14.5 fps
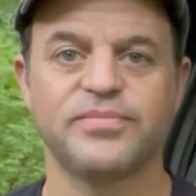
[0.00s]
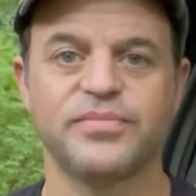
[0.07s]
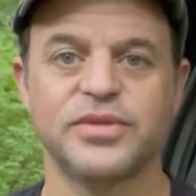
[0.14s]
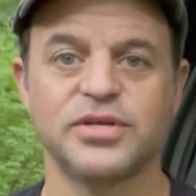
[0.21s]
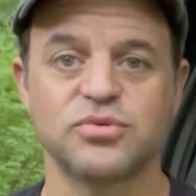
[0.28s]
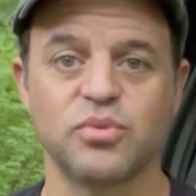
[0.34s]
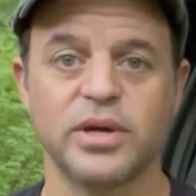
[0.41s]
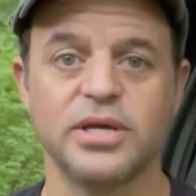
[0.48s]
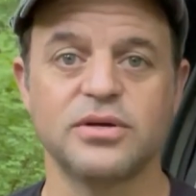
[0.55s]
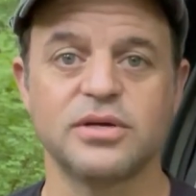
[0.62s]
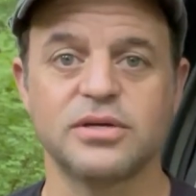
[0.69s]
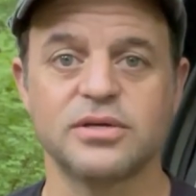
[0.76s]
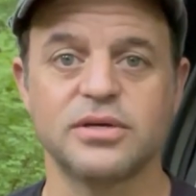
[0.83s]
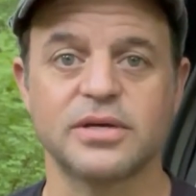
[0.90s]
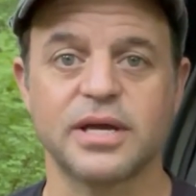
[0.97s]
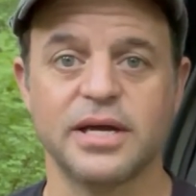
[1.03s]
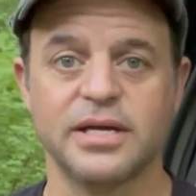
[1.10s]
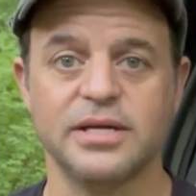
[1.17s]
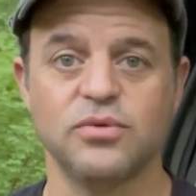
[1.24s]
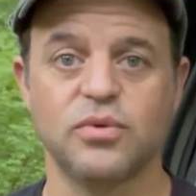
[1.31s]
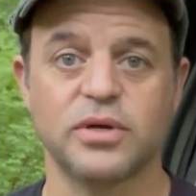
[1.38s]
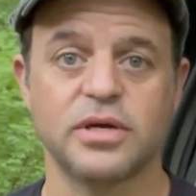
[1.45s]
This way you can hook
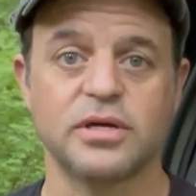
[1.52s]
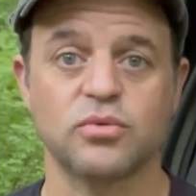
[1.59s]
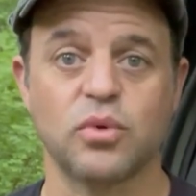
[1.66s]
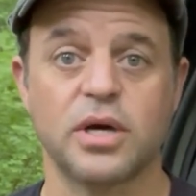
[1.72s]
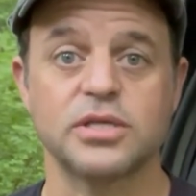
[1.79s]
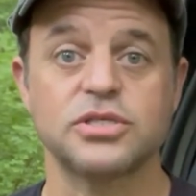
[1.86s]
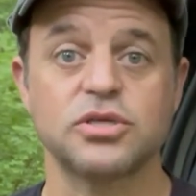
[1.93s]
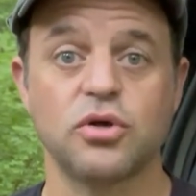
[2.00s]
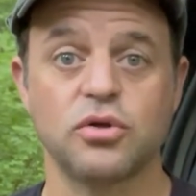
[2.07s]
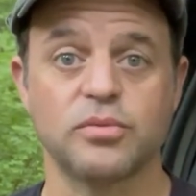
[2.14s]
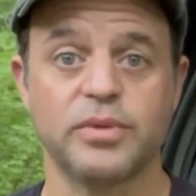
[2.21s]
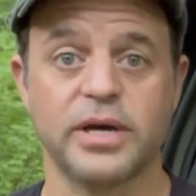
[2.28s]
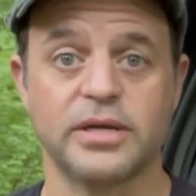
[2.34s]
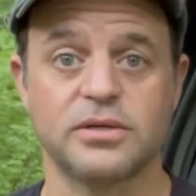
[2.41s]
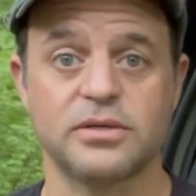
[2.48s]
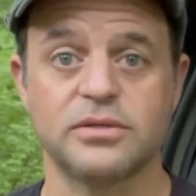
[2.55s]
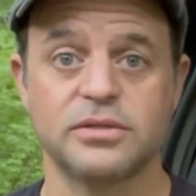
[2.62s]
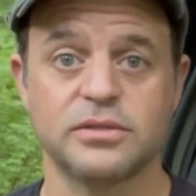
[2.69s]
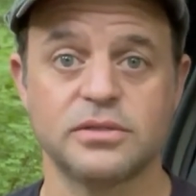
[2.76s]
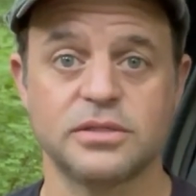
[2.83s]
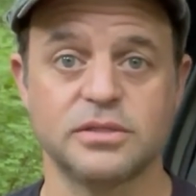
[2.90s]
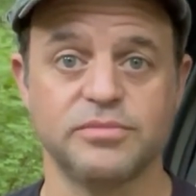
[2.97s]
any 100-watt solar panel
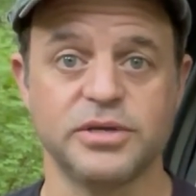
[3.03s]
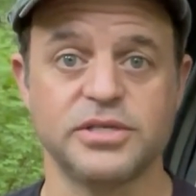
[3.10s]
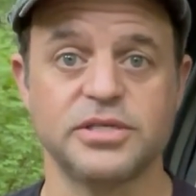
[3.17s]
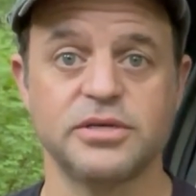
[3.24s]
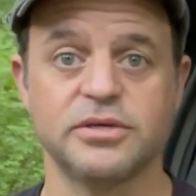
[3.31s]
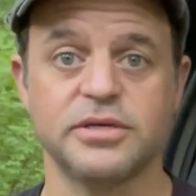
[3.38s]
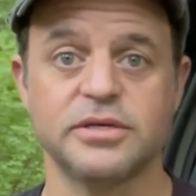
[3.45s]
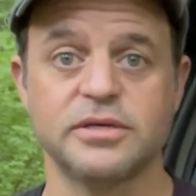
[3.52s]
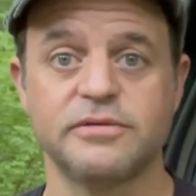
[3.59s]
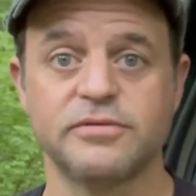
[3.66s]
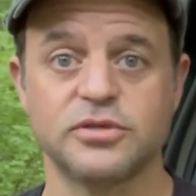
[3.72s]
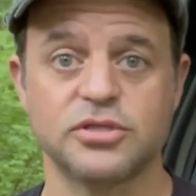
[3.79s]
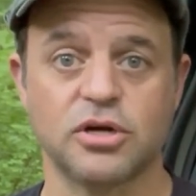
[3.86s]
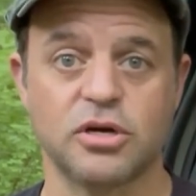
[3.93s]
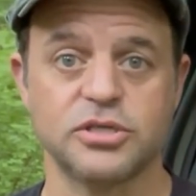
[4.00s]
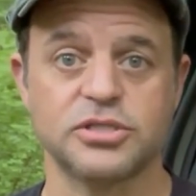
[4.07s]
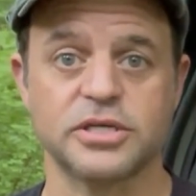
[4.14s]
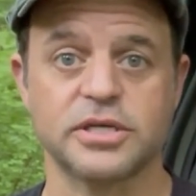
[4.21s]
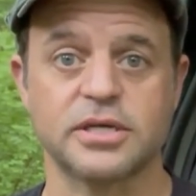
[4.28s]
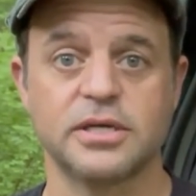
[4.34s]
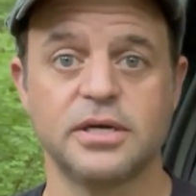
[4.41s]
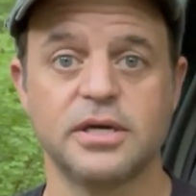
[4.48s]
to the Bateria for
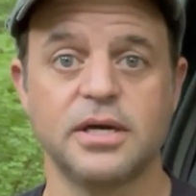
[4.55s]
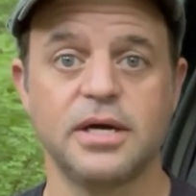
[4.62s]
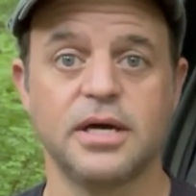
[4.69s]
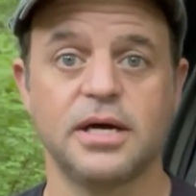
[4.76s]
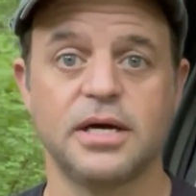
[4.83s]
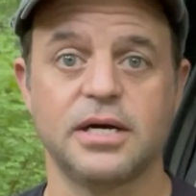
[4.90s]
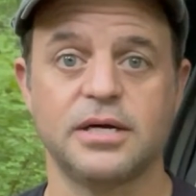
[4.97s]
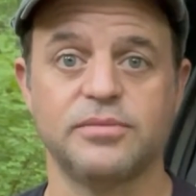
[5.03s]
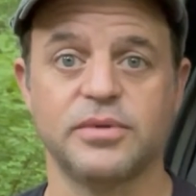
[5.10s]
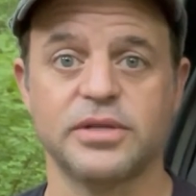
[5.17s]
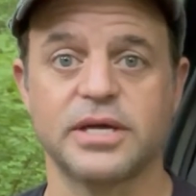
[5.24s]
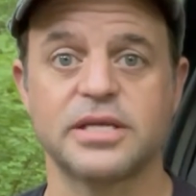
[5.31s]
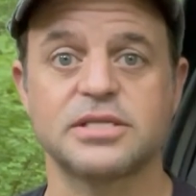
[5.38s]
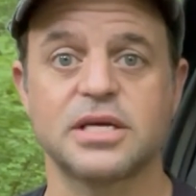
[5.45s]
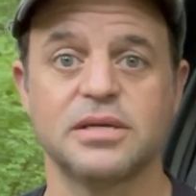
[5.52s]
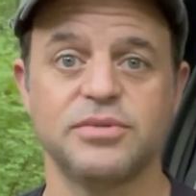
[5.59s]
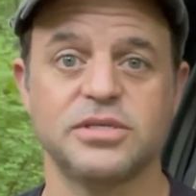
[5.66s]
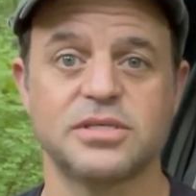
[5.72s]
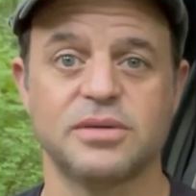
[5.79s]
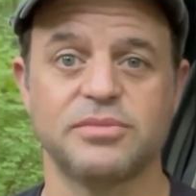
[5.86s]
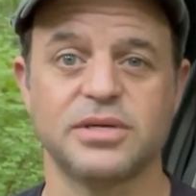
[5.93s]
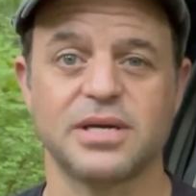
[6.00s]
charging. And that's going to be
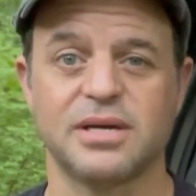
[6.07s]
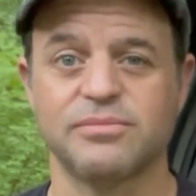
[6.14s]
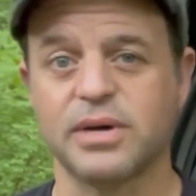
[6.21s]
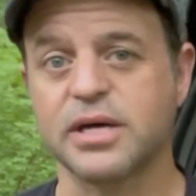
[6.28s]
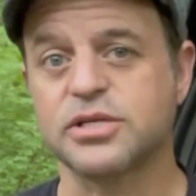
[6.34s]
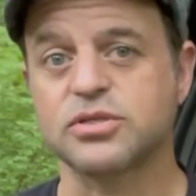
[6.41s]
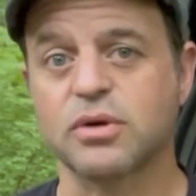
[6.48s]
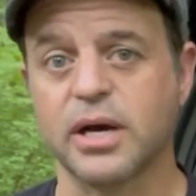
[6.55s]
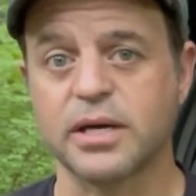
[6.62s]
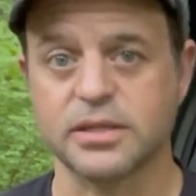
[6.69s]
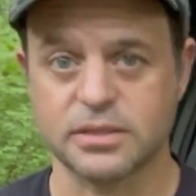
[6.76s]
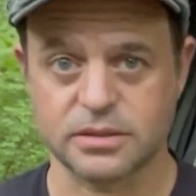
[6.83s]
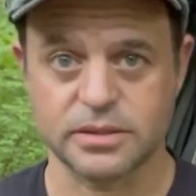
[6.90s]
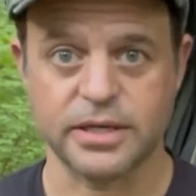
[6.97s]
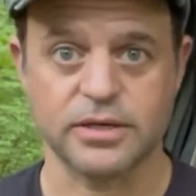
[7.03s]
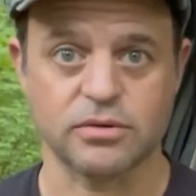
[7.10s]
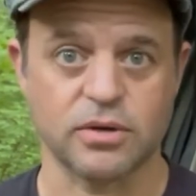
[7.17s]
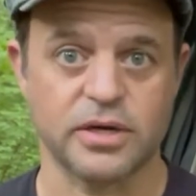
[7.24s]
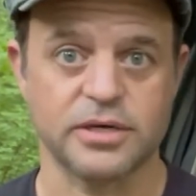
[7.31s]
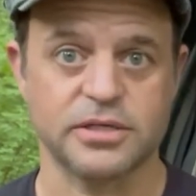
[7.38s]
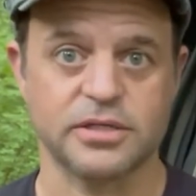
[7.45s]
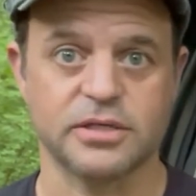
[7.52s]
something I might try later
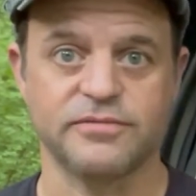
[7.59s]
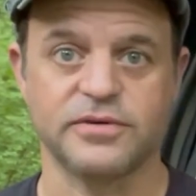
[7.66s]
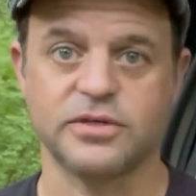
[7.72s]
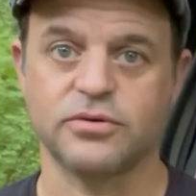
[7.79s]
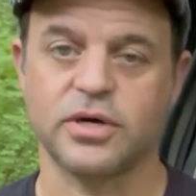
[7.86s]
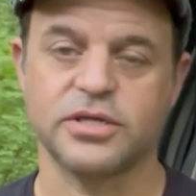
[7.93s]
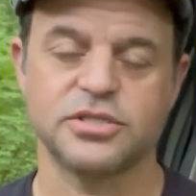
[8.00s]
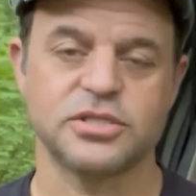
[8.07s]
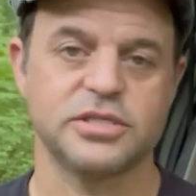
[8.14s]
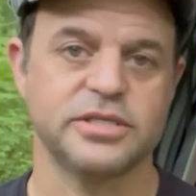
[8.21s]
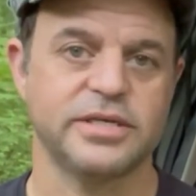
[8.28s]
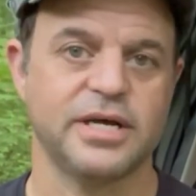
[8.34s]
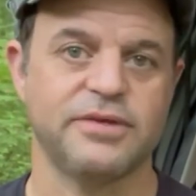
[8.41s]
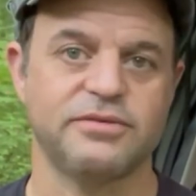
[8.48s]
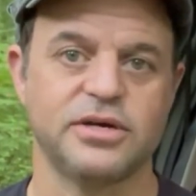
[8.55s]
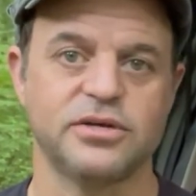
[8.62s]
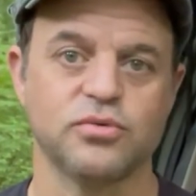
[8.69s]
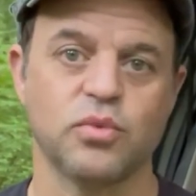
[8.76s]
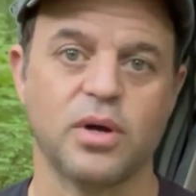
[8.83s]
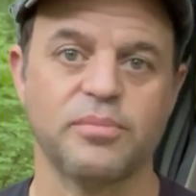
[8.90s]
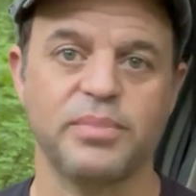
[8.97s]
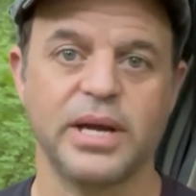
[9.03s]
on in another video. I just didn't have a
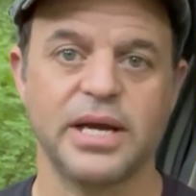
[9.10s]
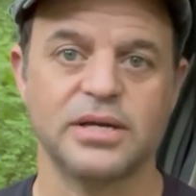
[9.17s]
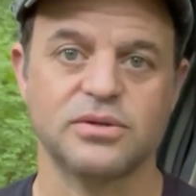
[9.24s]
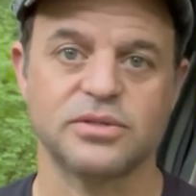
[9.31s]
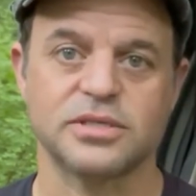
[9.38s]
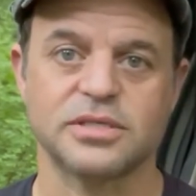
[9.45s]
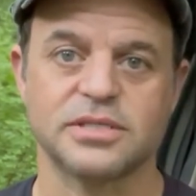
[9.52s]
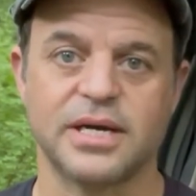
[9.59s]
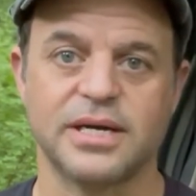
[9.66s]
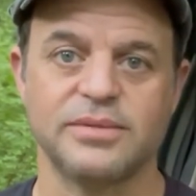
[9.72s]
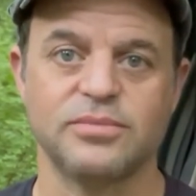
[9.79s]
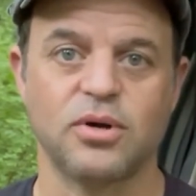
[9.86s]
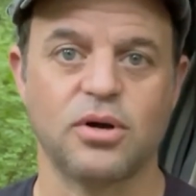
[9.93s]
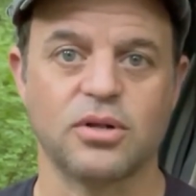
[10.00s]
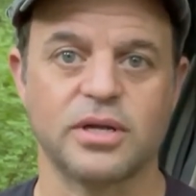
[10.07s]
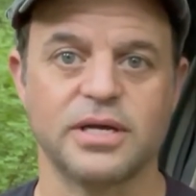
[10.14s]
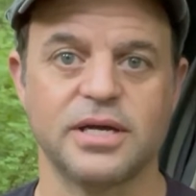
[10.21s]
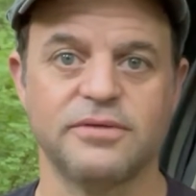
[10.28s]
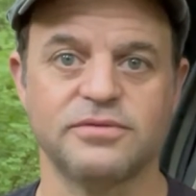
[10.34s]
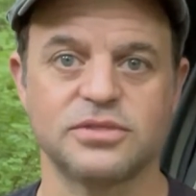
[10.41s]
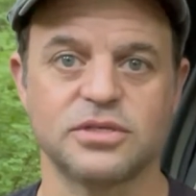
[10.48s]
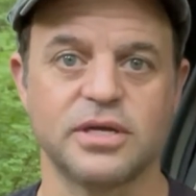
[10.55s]
100-watt panel at the time. All I
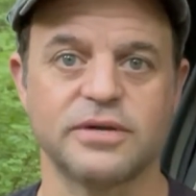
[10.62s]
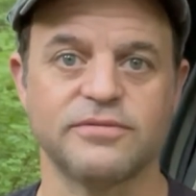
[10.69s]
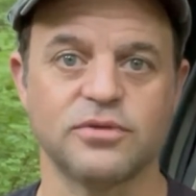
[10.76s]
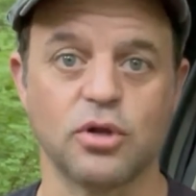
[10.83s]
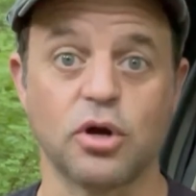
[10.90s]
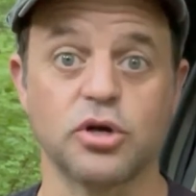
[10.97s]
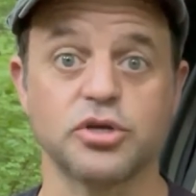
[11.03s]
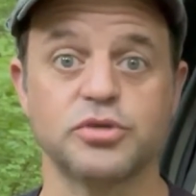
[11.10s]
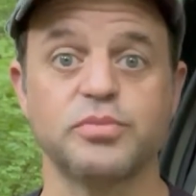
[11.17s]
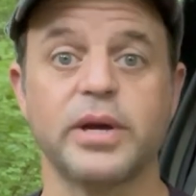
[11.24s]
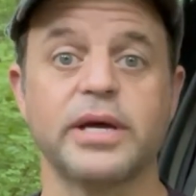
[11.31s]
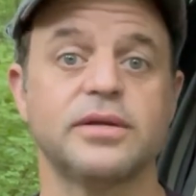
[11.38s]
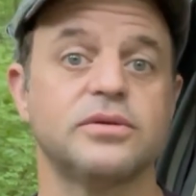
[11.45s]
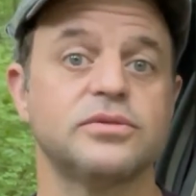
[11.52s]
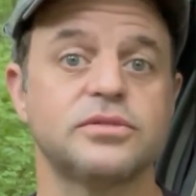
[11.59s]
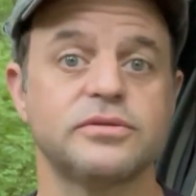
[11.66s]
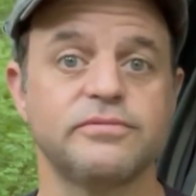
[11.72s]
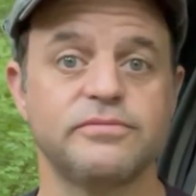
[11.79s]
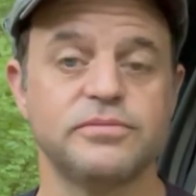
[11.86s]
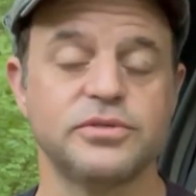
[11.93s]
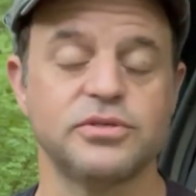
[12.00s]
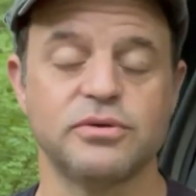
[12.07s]
have is a lot of large panels,
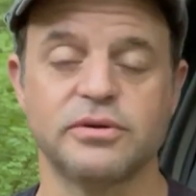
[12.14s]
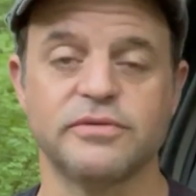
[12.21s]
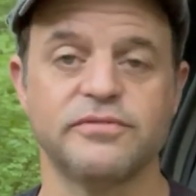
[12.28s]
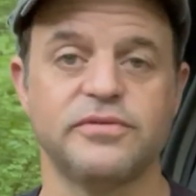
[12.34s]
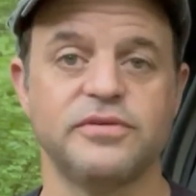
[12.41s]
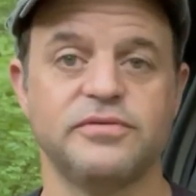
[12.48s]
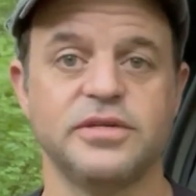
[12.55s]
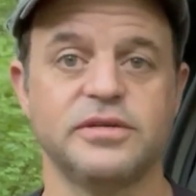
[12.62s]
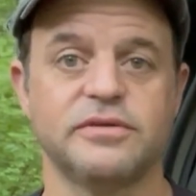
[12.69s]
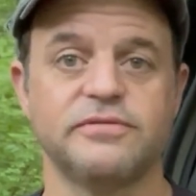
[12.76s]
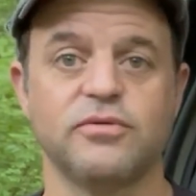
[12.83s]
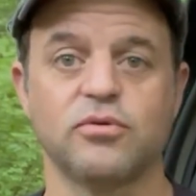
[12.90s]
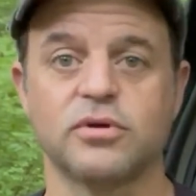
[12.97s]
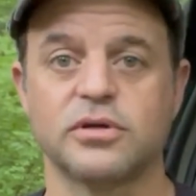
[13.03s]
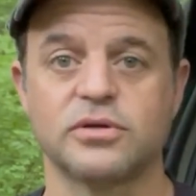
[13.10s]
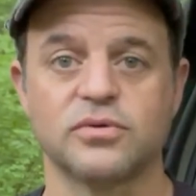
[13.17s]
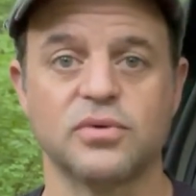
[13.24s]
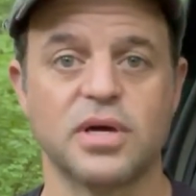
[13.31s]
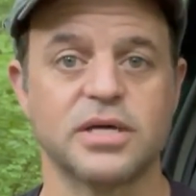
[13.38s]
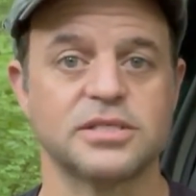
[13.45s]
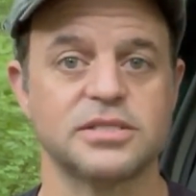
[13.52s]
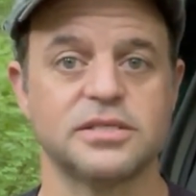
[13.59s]
250 to 400 watts.